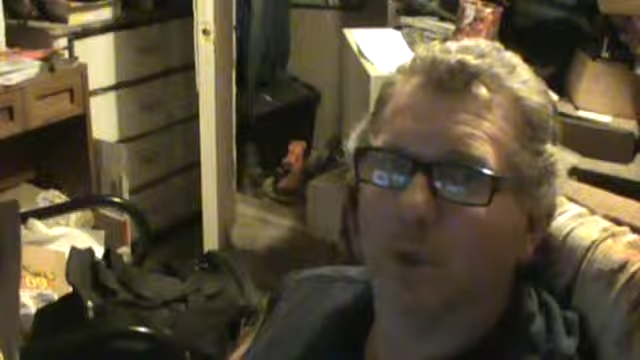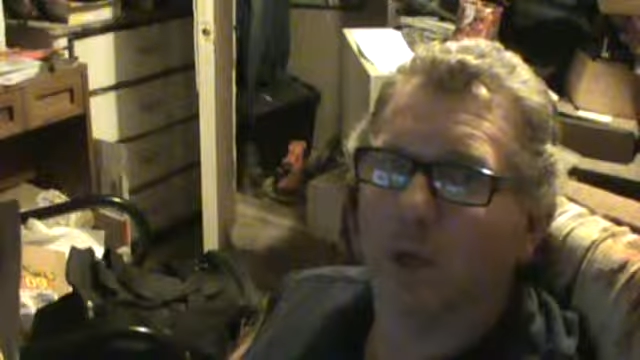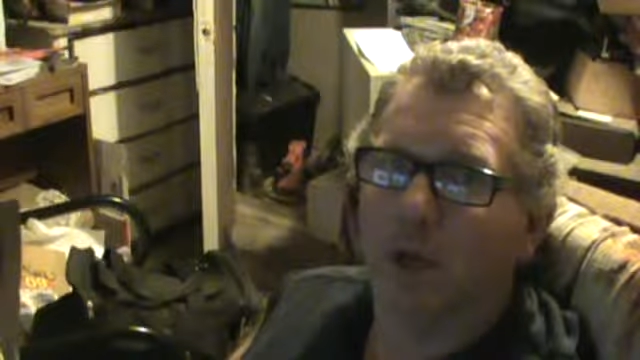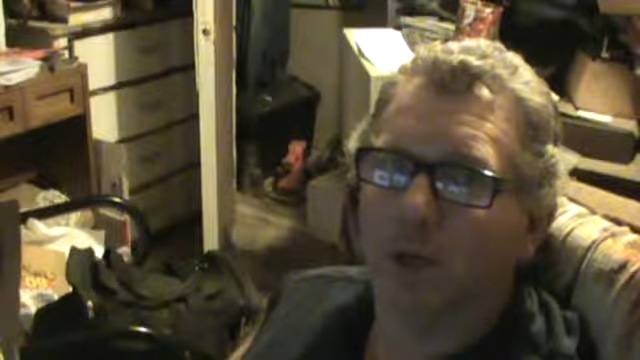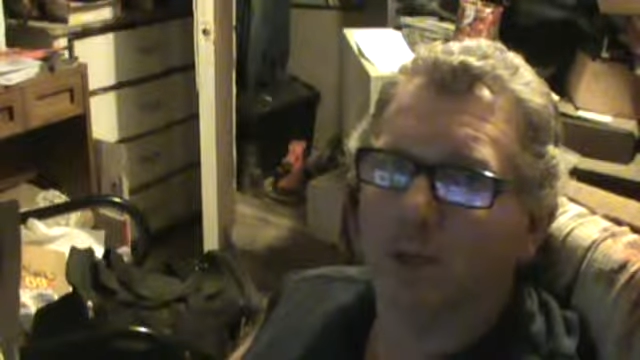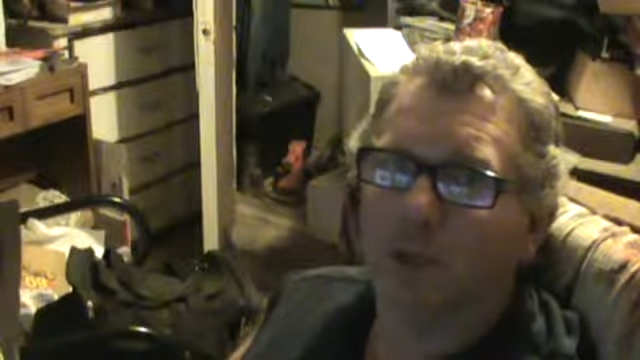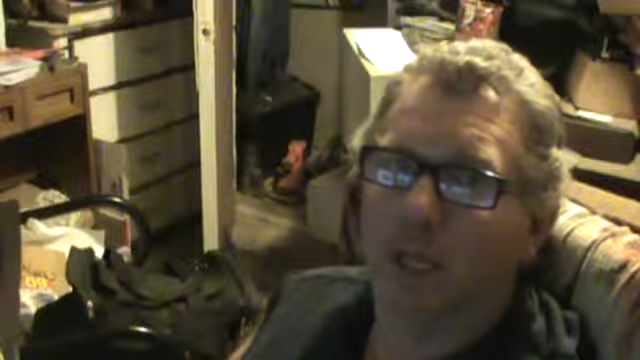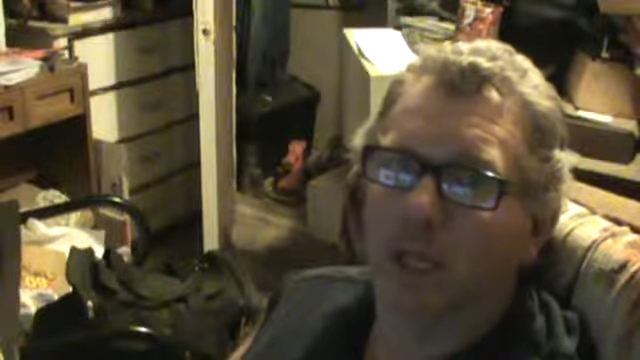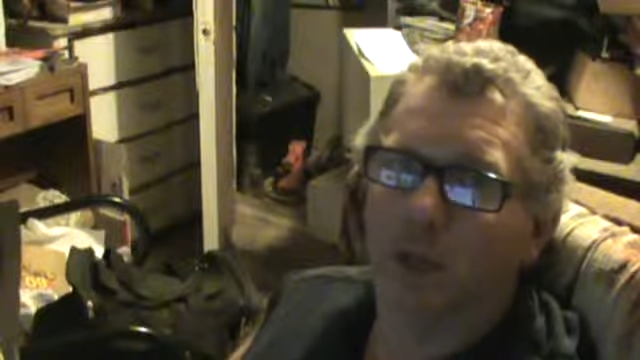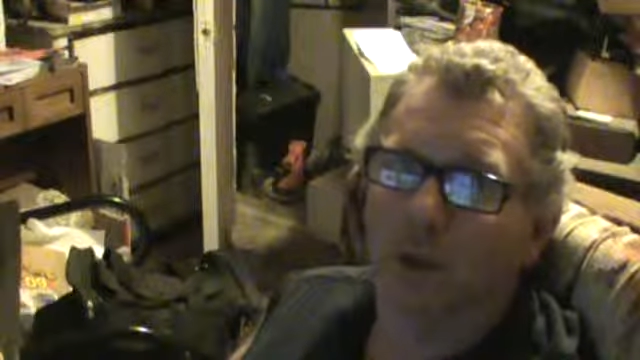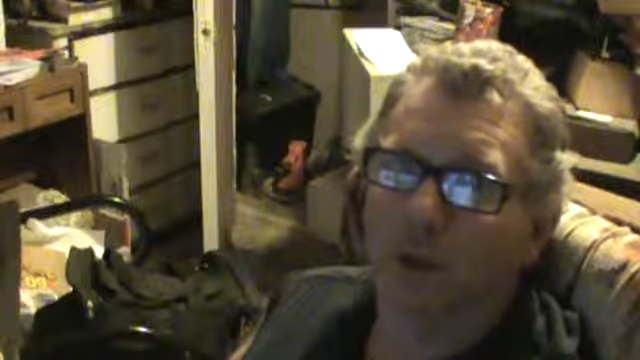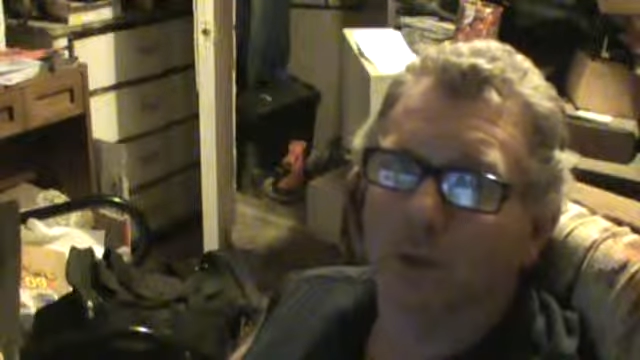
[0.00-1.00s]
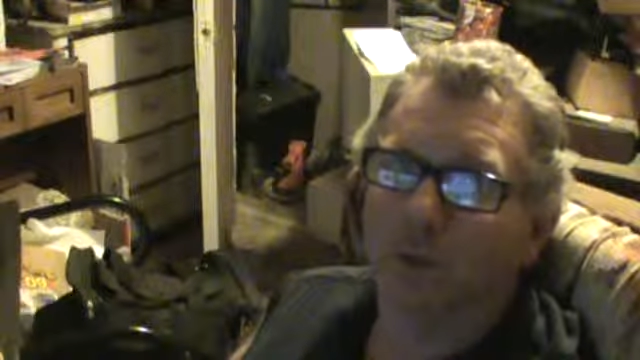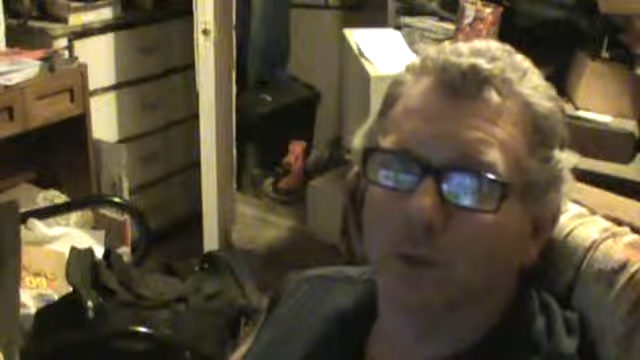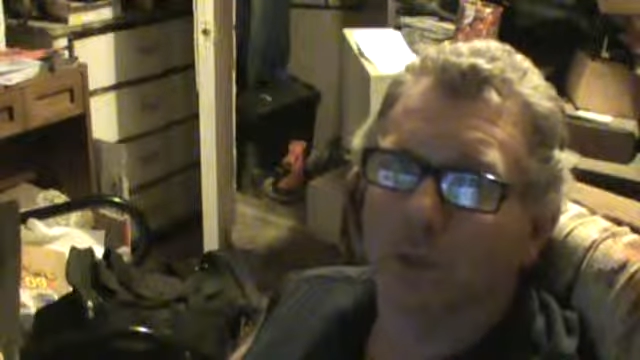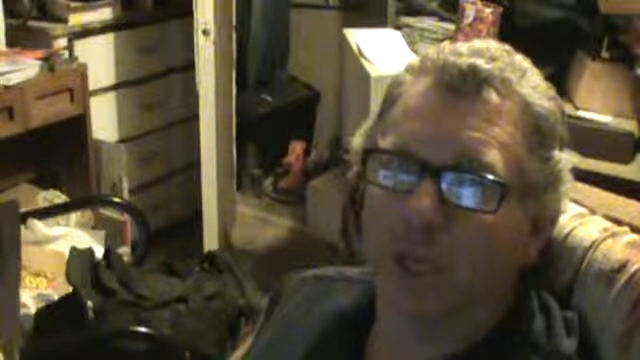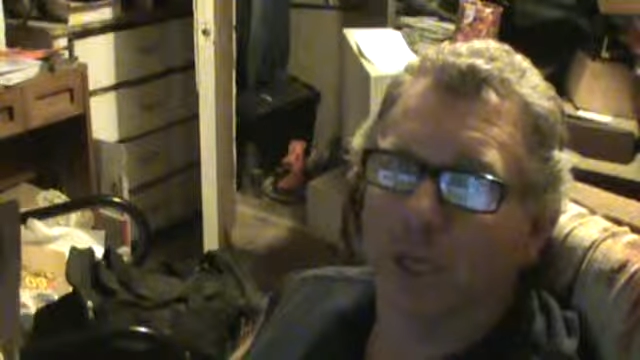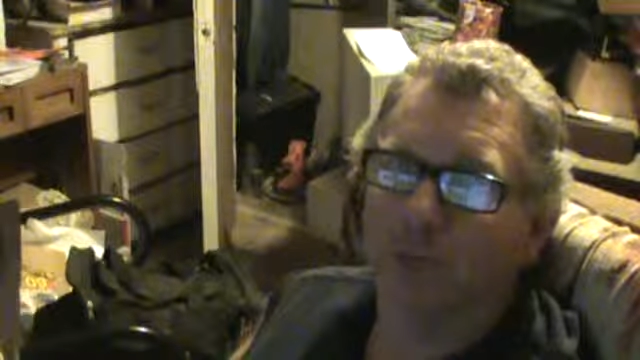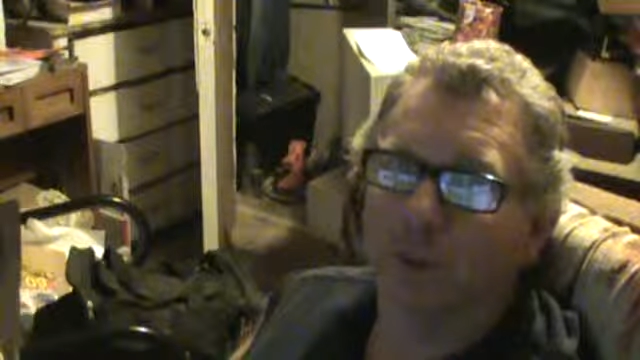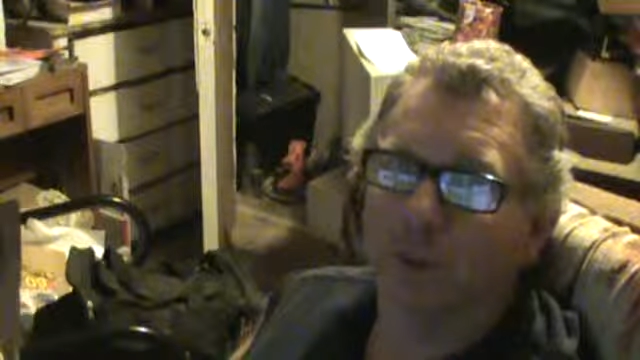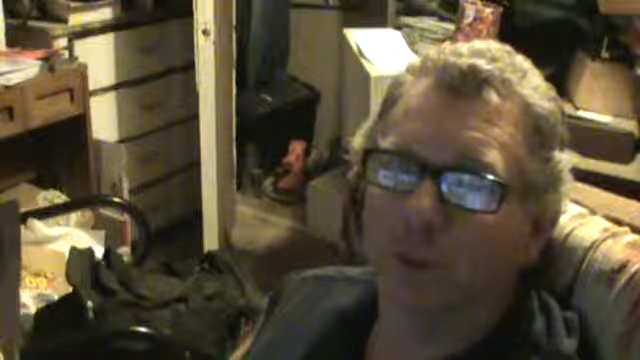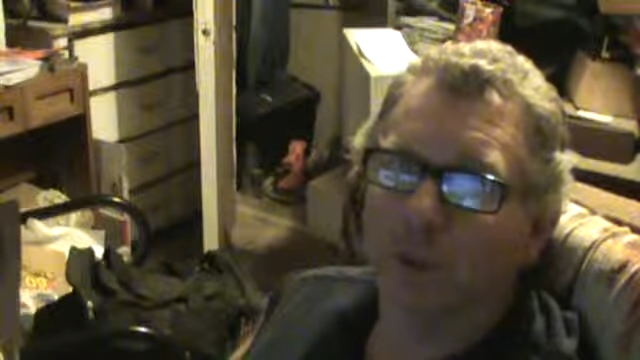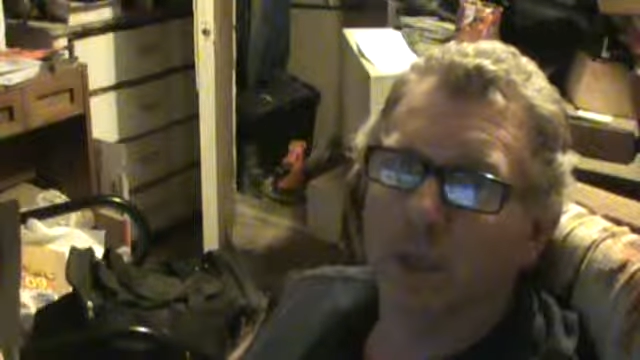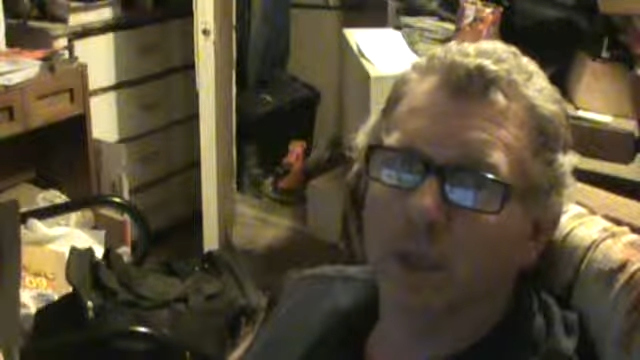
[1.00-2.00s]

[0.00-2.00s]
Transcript: because of that larger chamber.